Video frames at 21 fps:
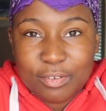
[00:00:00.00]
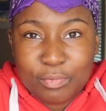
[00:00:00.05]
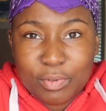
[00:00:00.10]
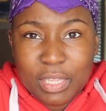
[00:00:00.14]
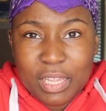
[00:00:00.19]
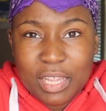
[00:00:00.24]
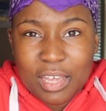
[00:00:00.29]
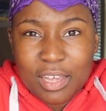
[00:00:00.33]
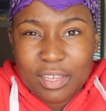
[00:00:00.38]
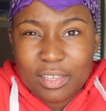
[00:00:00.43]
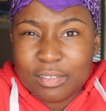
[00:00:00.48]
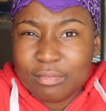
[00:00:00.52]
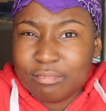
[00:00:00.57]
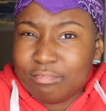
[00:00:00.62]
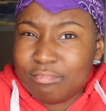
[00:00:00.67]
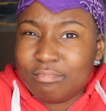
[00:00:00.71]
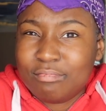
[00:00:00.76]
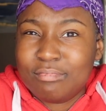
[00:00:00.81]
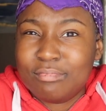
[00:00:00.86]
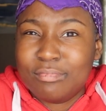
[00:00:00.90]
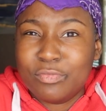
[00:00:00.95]
And we like,
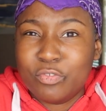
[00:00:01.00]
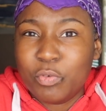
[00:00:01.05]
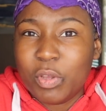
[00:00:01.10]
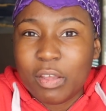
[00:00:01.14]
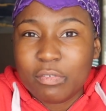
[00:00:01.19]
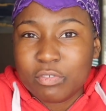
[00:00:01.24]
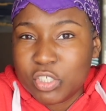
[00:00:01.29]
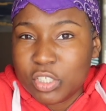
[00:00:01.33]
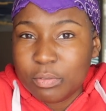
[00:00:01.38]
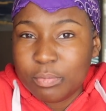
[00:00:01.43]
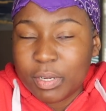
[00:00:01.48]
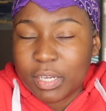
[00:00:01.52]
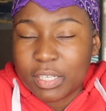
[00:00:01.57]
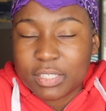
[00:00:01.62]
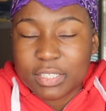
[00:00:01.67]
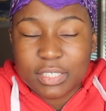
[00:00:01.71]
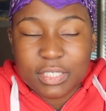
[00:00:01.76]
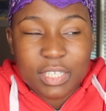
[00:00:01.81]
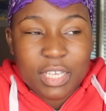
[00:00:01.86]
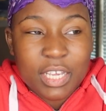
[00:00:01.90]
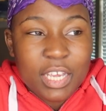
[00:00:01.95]
we have cheer
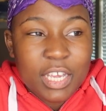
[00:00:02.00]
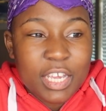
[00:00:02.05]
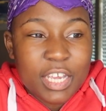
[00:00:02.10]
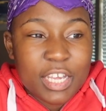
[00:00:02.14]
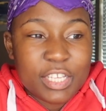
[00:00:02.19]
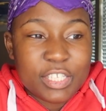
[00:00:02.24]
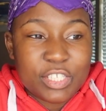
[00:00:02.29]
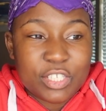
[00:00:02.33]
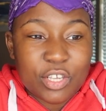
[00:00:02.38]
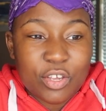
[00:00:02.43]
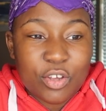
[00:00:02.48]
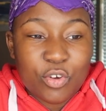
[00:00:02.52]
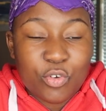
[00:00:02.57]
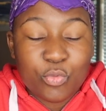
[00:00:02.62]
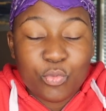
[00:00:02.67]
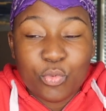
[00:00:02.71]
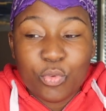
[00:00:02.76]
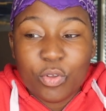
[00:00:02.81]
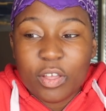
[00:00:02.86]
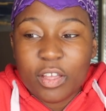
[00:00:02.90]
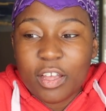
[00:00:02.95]
practice. And
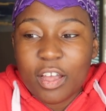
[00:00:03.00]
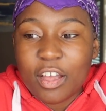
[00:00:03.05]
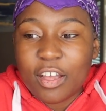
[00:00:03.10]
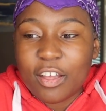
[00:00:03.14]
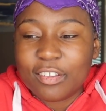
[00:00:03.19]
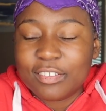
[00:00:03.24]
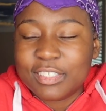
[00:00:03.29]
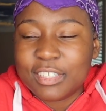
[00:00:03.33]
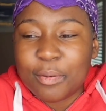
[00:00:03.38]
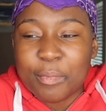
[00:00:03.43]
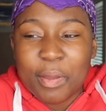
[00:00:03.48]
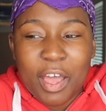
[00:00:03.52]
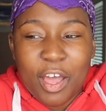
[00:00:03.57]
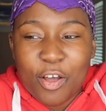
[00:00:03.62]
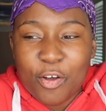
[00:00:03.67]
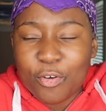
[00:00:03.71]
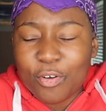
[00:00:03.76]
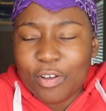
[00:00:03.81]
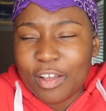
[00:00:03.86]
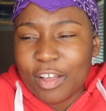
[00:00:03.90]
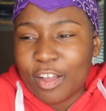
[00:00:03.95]
so
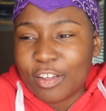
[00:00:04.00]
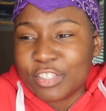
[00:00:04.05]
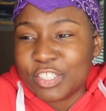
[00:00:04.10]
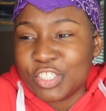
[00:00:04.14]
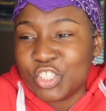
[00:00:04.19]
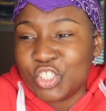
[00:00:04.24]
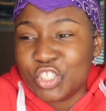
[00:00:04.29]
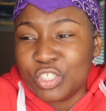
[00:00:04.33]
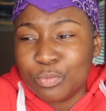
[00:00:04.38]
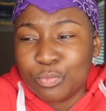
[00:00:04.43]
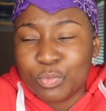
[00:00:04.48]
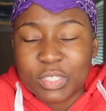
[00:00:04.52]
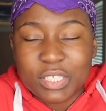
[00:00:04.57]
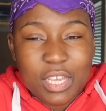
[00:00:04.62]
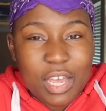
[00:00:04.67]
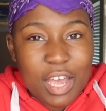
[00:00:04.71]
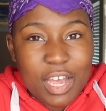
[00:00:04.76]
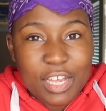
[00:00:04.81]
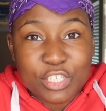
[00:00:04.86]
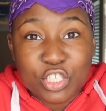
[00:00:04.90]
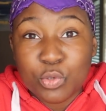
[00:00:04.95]
somehow the gym was
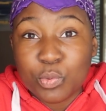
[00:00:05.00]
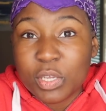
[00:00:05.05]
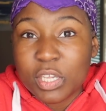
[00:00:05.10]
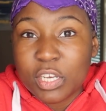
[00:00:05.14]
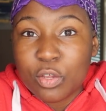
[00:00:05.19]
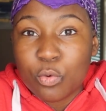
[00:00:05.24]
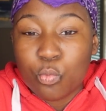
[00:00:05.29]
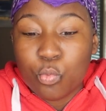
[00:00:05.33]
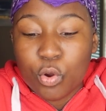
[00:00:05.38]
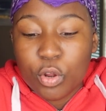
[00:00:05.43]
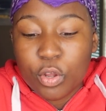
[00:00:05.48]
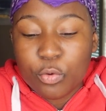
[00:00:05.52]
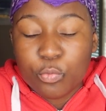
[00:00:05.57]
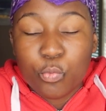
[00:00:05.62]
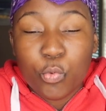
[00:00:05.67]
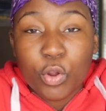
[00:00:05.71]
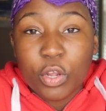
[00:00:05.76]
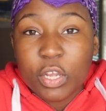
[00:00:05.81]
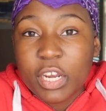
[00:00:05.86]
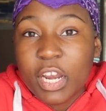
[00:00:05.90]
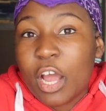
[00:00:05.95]
hot, so we ended up
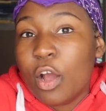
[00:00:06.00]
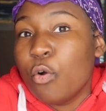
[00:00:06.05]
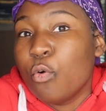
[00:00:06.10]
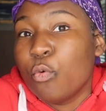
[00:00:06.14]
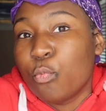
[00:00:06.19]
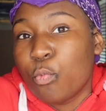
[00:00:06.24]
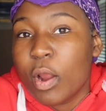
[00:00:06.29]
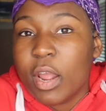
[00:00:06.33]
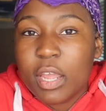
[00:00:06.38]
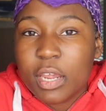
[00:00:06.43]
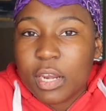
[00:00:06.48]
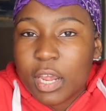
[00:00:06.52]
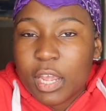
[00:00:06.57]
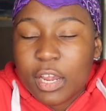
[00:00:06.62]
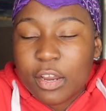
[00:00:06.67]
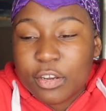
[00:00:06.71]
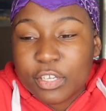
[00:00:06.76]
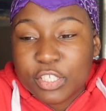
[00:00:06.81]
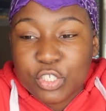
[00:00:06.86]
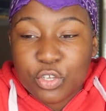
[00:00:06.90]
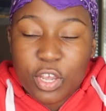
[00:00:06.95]
working out right in that
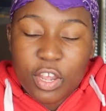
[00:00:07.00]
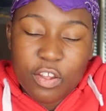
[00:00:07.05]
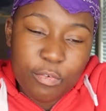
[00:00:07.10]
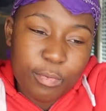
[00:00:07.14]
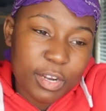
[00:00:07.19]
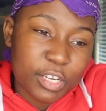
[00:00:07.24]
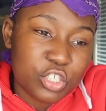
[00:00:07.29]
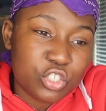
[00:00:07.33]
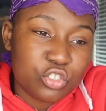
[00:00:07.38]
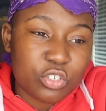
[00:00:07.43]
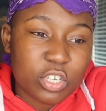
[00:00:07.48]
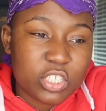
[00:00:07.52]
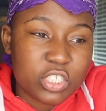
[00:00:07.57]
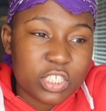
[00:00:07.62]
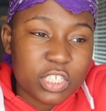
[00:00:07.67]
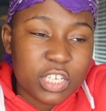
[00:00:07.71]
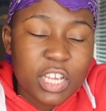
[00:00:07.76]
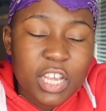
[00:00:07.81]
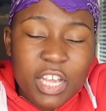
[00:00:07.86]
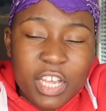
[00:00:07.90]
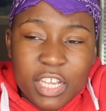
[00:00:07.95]
area. So everybody's
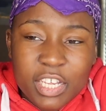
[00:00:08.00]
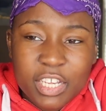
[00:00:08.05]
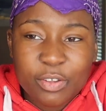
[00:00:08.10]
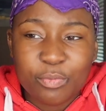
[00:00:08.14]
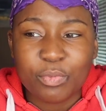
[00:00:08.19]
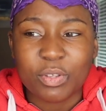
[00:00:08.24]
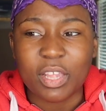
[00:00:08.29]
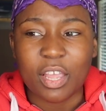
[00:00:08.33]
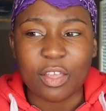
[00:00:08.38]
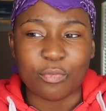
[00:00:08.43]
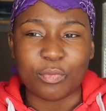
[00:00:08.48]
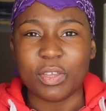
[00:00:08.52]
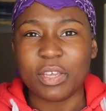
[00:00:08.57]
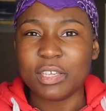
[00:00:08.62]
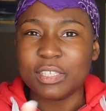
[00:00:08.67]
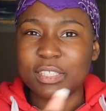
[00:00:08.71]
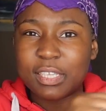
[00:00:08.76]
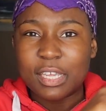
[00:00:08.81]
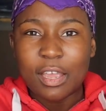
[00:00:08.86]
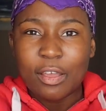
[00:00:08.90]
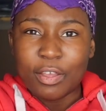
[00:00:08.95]
stretching, and we like, we
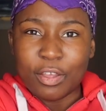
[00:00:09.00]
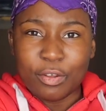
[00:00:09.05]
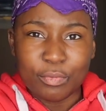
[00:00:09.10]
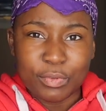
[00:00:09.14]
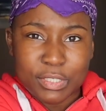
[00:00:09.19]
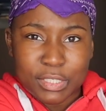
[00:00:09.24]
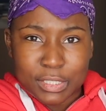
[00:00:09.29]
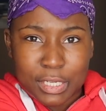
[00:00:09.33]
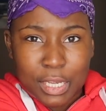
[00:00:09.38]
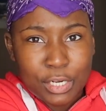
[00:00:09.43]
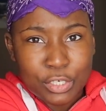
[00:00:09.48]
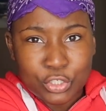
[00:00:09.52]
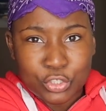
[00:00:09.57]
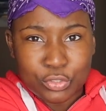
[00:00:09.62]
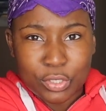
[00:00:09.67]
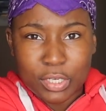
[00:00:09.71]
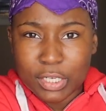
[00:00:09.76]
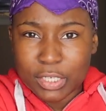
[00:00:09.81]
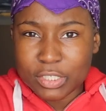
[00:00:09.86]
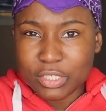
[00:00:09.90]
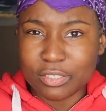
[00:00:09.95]
can stay out here, we just gotta
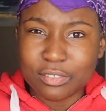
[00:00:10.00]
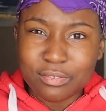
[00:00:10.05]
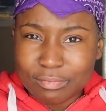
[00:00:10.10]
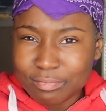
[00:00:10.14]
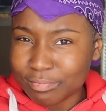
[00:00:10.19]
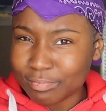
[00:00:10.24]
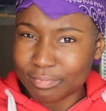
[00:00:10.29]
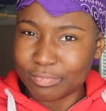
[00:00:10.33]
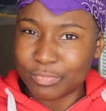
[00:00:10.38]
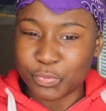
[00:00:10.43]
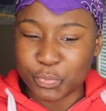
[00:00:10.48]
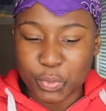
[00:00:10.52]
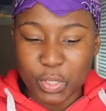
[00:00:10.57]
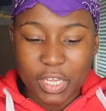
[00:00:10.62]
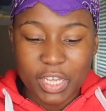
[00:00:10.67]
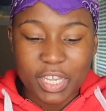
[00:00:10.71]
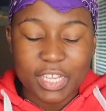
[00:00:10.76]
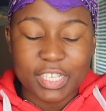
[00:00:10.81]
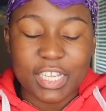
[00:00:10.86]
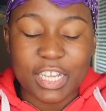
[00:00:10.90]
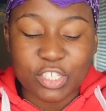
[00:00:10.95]
stretch. What?
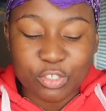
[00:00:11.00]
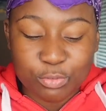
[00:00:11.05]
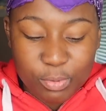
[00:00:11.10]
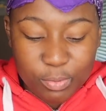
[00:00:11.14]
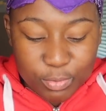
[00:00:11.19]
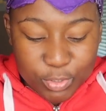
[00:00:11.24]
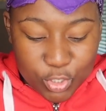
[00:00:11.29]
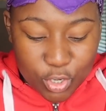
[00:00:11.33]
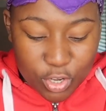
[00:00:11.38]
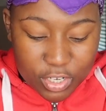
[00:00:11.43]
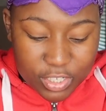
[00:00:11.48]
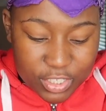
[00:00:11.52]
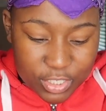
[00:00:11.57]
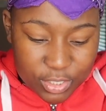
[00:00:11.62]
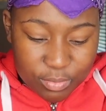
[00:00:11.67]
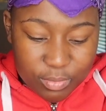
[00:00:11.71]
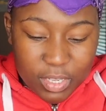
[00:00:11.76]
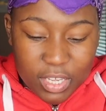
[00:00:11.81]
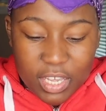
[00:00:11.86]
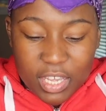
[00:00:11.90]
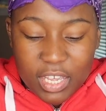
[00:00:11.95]
And I just remember talking
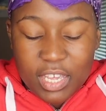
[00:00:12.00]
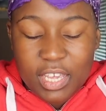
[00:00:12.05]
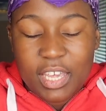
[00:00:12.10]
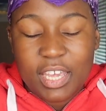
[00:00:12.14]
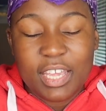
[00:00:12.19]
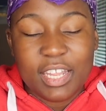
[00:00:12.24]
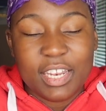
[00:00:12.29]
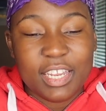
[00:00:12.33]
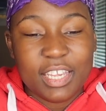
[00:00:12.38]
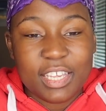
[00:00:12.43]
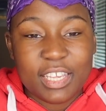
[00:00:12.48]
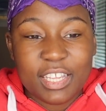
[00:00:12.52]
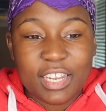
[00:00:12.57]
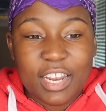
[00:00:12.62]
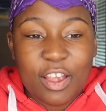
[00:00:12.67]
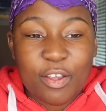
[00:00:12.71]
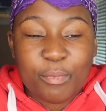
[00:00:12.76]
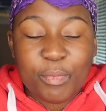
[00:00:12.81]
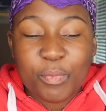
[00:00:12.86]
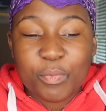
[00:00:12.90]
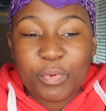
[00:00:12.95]
to him, and
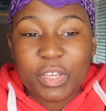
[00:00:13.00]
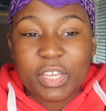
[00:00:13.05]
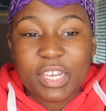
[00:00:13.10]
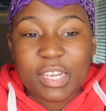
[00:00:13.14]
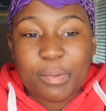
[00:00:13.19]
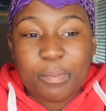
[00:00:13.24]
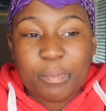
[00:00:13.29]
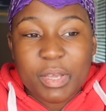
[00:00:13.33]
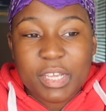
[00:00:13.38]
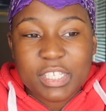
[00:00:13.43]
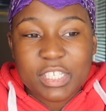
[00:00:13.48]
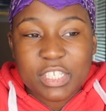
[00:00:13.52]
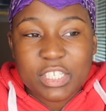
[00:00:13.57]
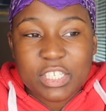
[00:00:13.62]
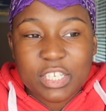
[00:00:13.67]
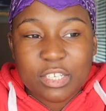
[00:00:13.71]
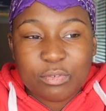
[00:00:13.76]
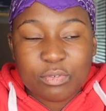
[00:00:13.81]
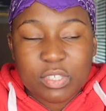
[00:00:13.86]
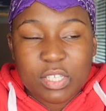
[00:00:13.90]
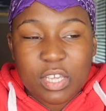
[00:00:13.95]
then I remember getting a message,
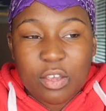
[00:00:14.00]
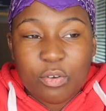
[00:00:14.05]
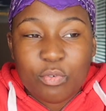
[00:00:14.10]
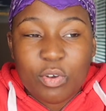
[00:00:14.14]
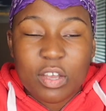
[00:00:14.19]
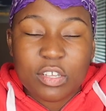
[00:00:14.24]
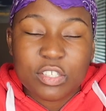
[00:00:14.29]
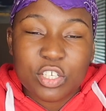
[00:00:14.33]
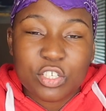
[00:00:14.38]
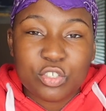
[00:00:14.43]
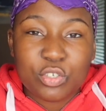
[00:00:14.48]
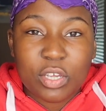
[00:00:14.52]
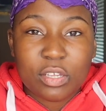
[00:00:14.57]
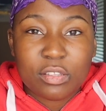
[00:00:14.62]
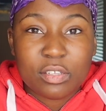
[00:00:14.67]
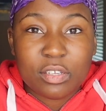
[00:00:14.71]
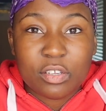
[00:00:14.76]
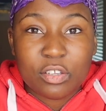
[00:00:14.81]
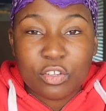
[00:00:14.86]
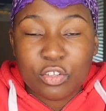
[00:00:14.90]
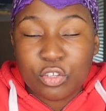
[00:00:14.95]
and he was like, well, I'll talk to you
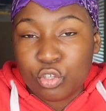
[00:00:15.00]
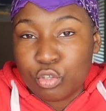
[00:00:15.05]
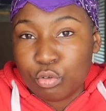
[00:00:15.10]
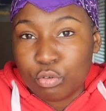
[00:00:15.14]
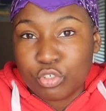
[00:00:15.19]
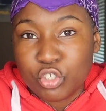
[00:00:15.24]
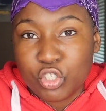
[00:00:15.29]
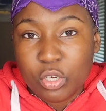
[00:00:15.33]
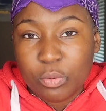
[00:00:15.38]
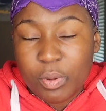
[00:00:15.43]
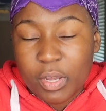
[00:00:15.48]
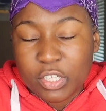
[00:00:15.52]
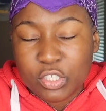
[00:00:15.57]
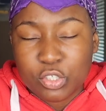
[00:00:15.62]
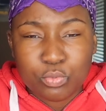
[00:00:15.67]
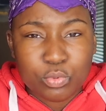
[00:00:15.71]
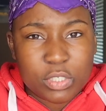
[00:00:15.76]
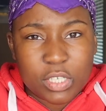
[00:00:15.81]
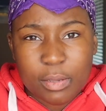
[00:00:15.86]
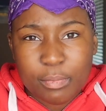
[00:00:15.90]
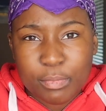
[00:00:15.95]
after your cheer
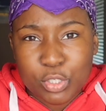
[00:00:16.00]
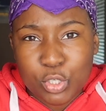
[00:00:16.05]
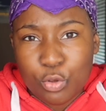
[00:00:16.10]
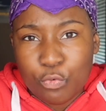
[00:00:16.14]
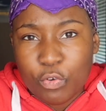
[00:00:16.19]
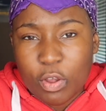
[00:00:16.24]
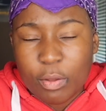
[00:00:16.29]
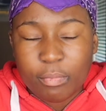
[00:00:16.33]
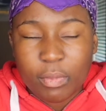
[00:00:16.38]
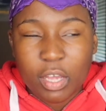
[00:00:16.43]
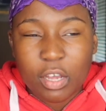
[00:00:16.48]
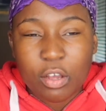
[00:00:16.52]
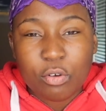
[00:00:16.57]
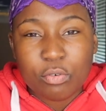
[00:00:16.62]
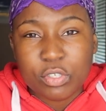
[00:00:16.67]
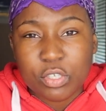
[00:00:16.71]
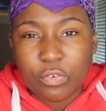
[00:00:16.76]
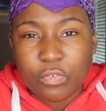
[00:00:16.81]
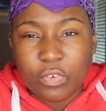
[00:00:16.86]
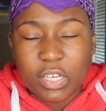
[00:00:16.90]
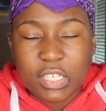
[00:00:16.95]
practice, what time is over? I'm like, oh,
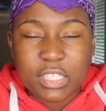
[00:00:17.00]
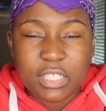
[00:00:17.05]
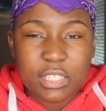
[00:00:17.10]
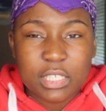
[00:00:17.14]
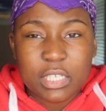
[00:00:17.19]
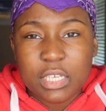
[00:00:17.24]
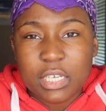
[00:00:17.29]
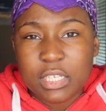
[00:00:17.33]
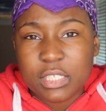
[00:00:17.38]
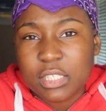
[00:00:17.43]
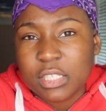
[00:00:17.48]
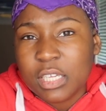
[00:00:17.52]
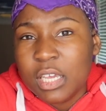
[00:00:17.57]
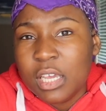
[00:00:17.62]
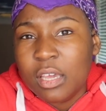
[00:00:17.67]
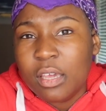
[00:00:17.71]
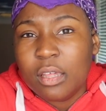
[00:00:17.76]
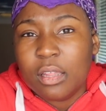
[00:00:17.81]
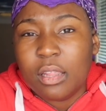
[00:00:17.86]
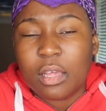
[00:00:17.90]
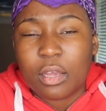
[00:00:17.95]
it's over at 6. He's
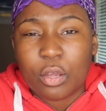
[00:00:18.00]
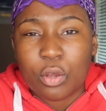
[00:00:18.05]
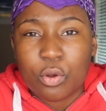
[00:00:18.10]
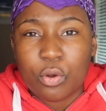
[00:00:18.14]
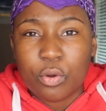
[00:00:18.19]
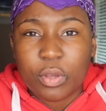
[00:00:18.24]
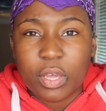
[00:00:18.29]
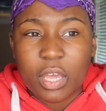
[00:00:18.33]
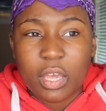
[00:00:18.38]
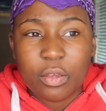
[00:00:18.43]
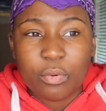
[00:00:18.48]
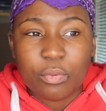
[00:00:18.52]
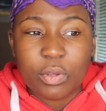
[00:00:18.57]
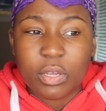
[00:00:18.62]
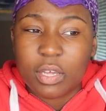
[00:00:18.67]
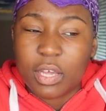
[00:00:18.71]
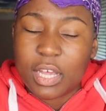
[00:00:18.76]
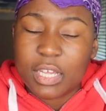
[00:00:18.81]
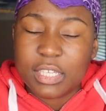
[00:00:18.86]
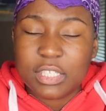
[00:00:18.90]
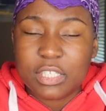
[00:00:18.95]
like, oh, okay,
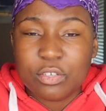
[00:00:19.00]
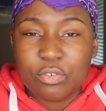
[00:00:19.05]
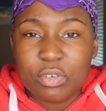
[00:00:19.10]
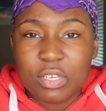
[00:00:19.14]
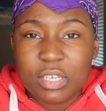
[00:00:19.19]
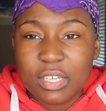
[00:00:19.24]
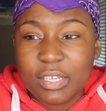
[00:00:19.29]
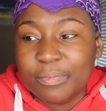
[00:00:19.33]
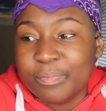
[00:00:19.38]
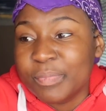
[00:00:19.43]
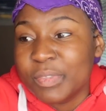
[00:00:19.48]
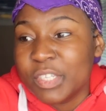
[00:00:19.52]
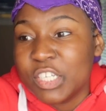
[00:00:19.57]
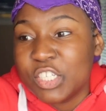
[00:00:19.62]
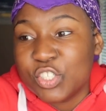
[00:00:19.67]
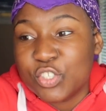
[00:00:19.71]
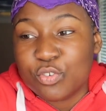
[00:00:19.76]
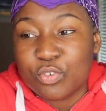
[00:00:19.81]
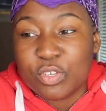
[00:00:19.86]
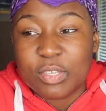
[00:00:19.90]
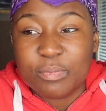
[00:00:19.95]
well, I'll see you then.
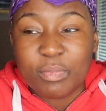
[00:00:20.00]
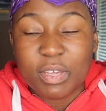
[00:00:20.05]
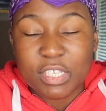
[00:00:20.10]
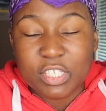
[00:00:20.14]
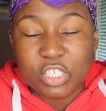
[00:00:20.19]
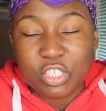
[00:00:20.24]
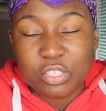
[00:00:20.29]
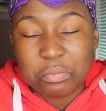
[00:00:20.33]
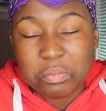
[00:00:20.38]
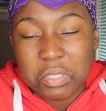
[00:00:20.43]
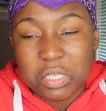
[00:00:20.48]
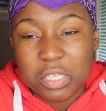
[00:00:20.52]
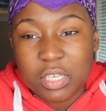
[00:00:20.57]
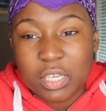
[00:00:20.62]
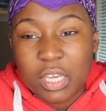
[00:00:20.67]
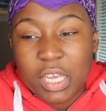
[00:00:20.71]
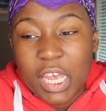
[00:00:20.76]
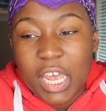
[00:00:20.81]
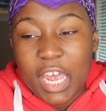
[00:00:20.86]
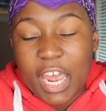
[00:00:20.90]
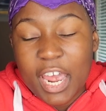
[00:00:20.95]
So he messaged me
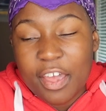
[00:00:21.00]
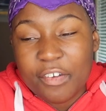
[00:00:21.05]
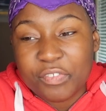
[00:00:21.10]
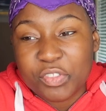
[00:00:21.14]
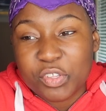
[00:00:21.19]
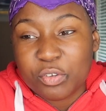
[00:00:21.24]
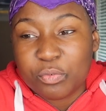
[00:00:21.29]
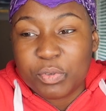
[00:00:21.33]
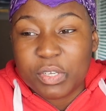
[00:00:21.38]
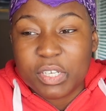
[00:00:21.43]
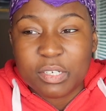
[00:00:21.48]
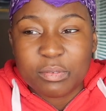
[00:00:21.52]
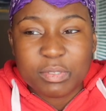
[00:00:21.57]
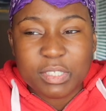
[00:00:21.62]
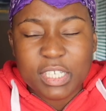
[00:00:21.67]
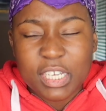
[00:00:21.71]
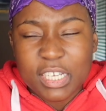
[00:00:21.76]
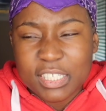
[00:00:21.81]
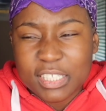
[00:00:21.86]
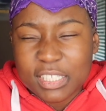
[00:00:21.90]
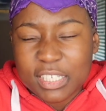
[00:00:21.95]
after, we ended
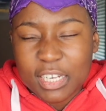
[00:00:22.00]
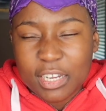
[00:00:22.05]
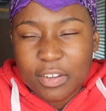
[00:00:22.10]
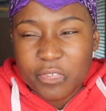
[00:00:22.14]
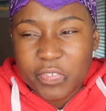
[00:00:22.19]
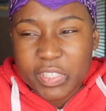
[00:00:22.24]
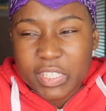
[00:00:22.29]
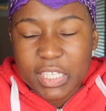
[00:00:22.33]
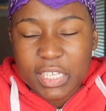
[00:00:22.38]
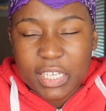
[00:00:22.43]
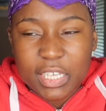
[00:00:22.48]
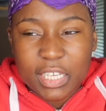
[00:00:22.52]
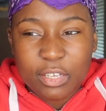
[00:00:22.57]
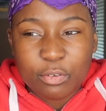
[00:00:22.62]
up texting and everything.